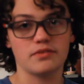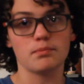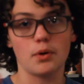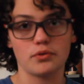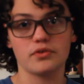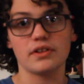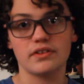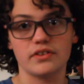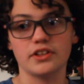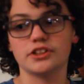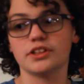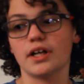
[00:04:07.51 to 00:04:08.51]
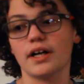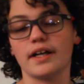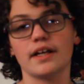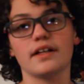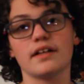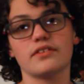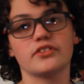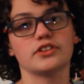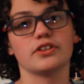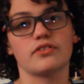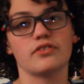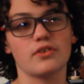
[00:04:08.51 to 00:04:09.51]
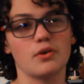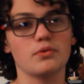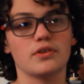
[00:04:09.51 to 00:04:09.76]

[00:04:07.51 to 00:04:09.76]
mostly CGI, and it's just so